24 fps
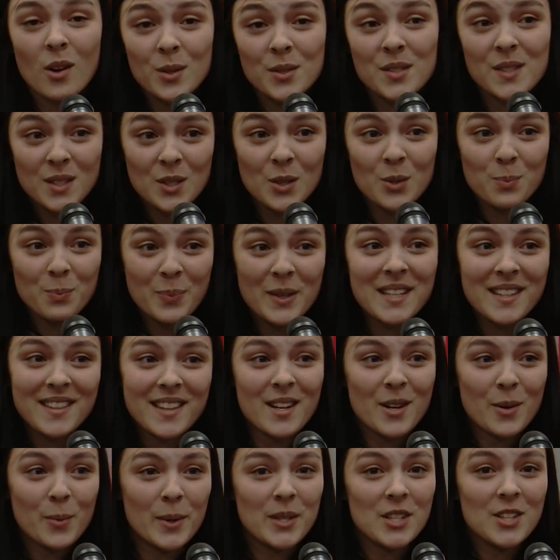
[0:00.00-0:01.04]
I'll still be
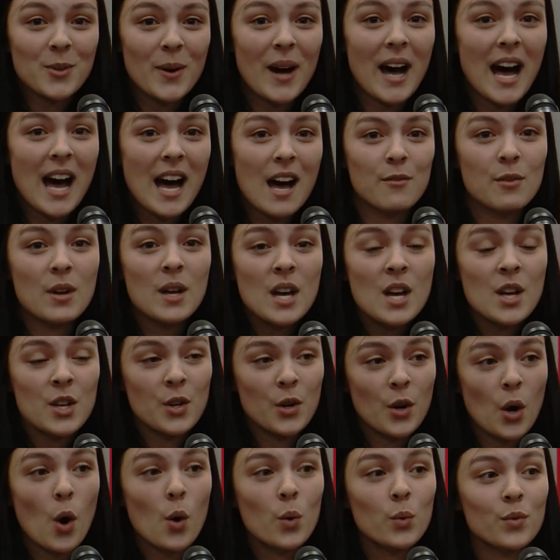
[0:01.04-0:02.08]
there when you have
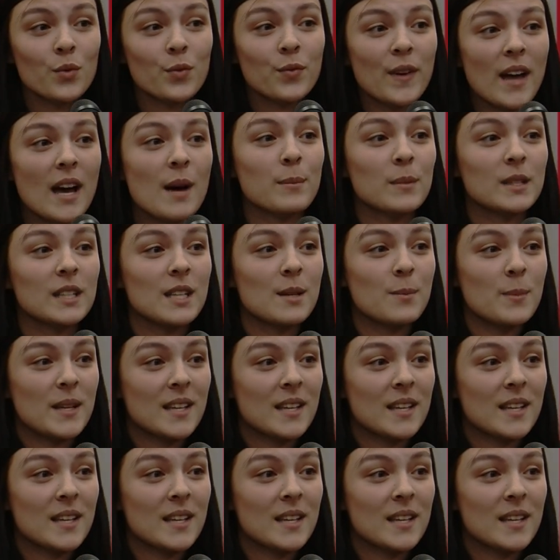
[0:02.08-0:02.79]
your own family,